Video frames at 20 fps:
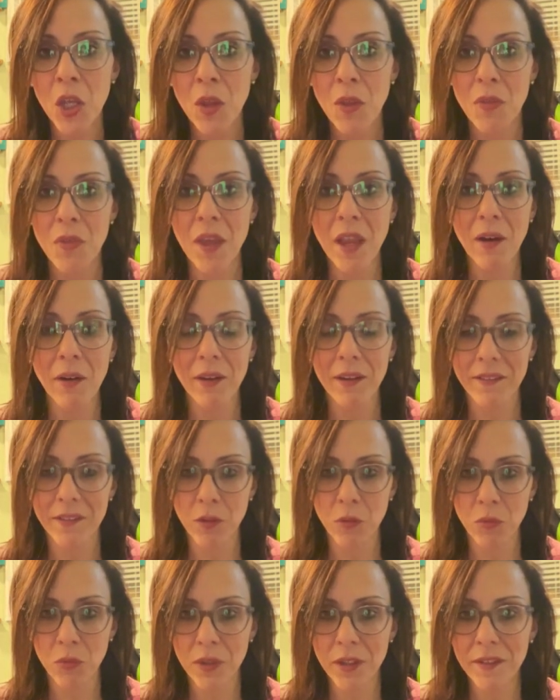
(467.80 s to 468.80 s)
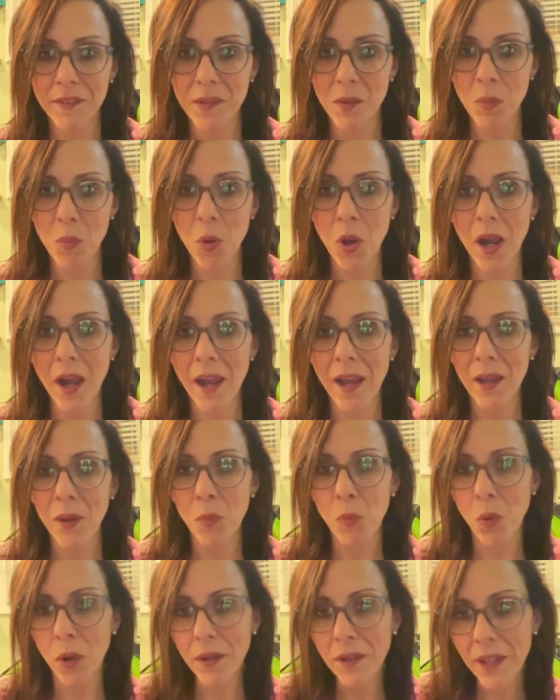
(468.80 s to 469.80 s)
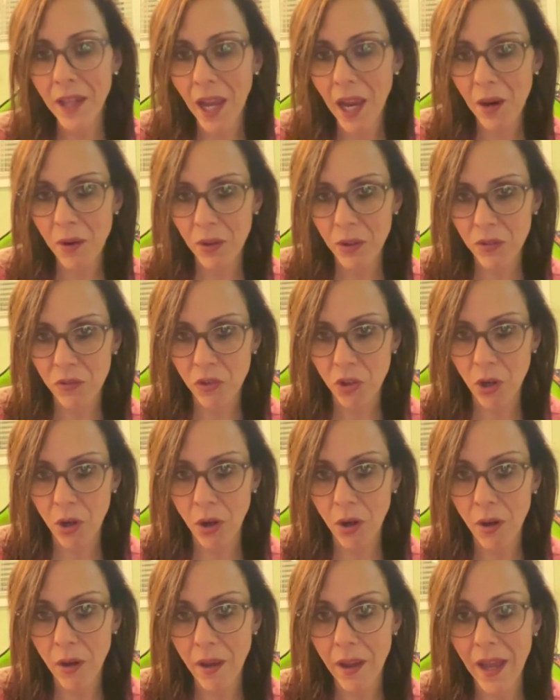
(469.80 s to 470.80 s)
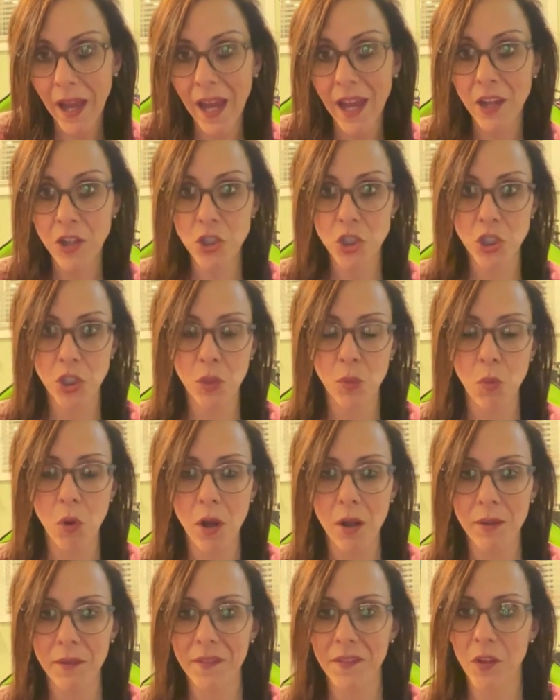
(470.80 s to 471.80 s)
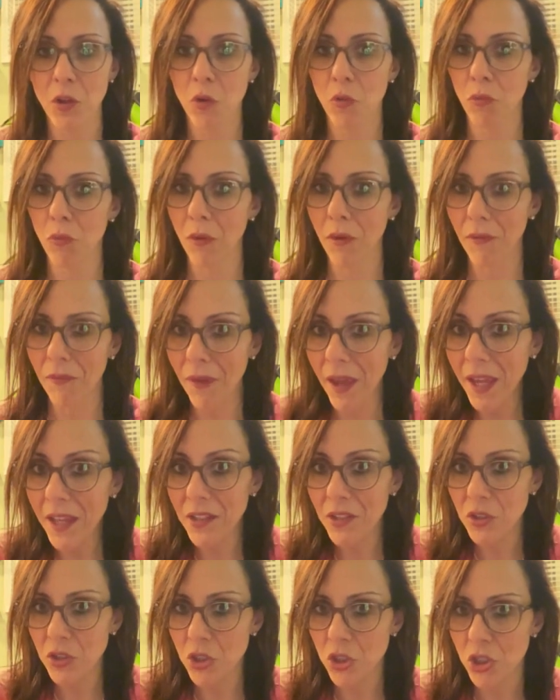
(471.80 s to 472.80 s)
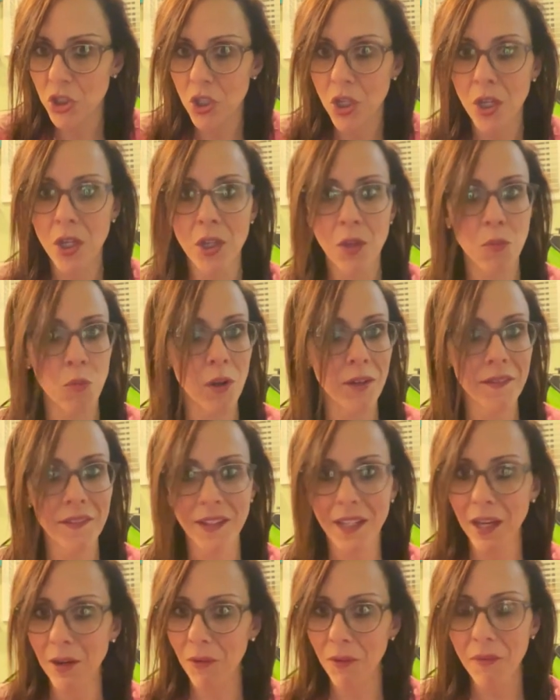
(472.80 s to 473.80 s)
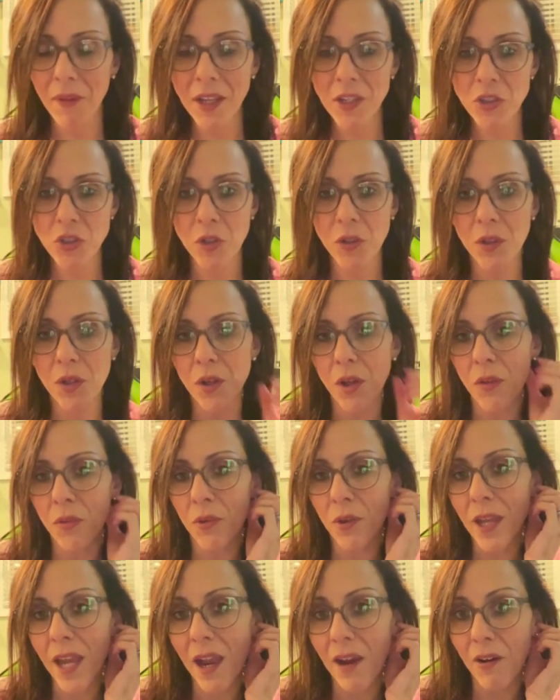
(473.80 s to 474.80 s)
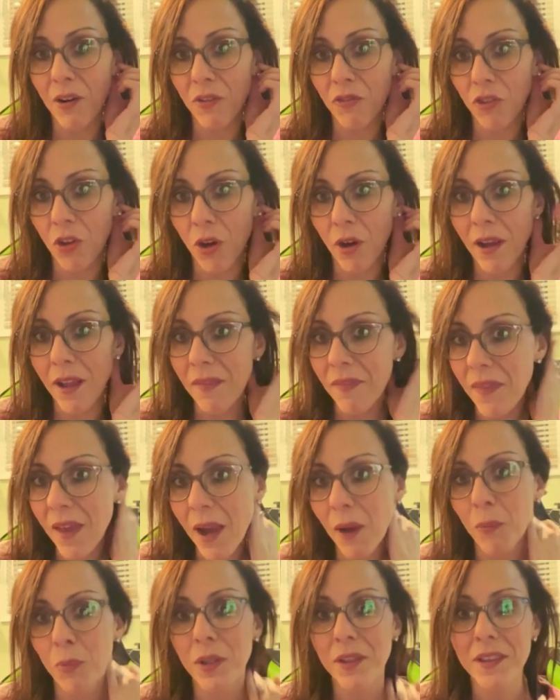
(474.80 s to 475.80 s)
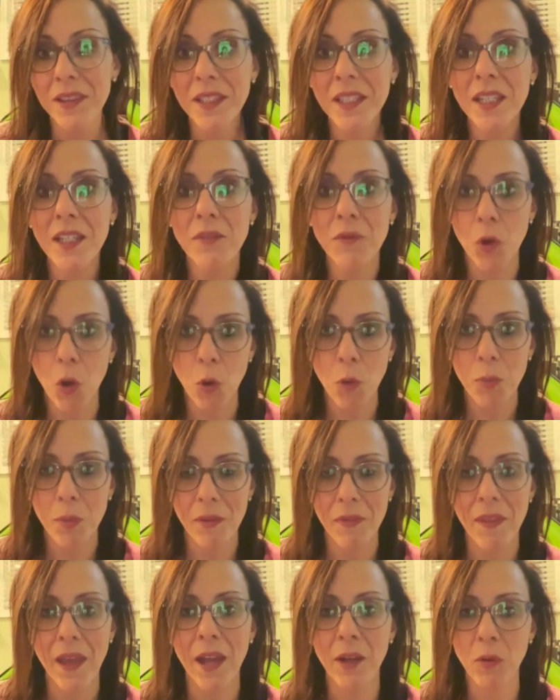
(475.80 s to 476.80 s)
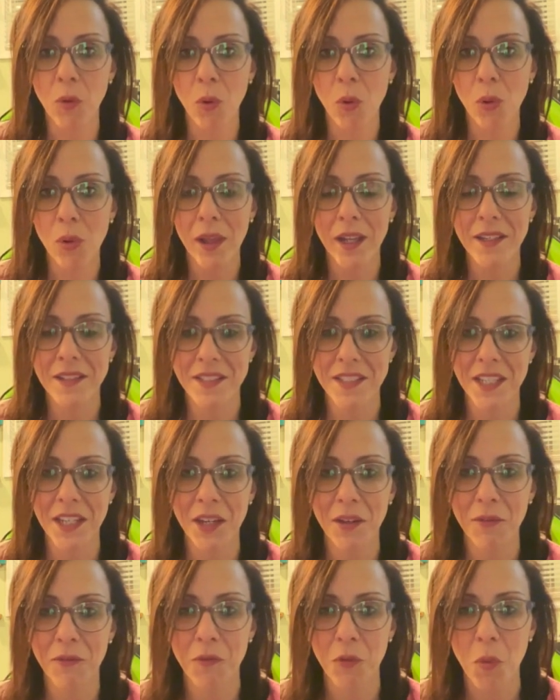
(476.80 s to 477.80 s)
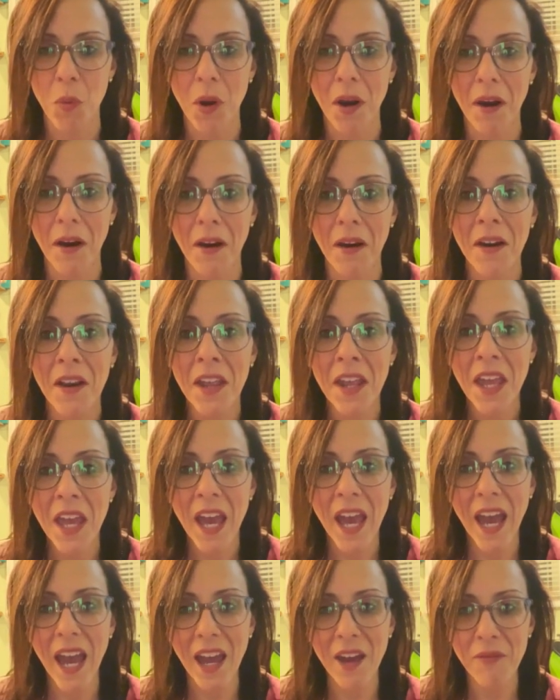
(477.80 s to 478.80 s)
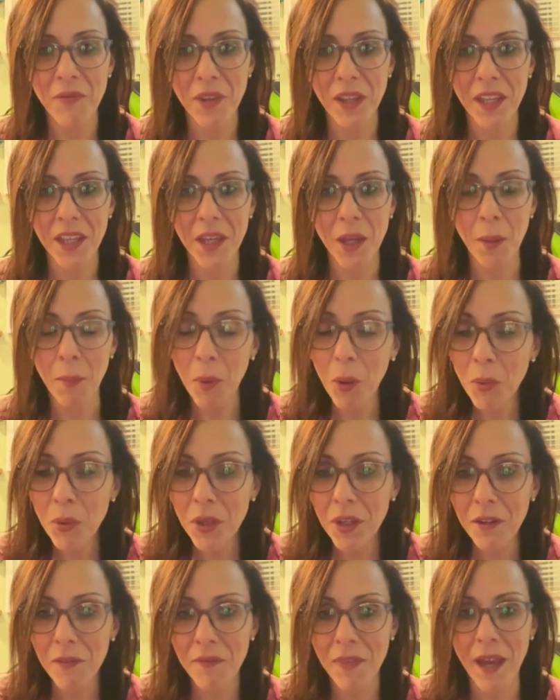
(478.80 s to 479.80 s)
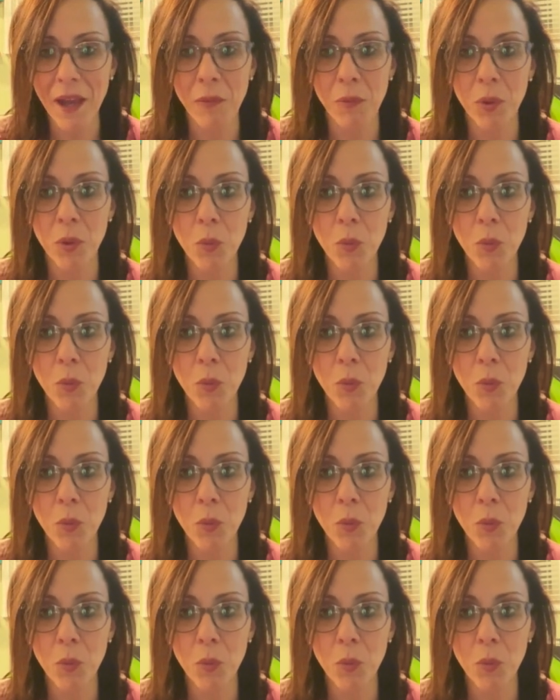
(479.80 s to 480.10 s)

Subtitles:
there is a reason why one character actually wants to get revenge on another character, and that would leave open that whole idea for having a motive that we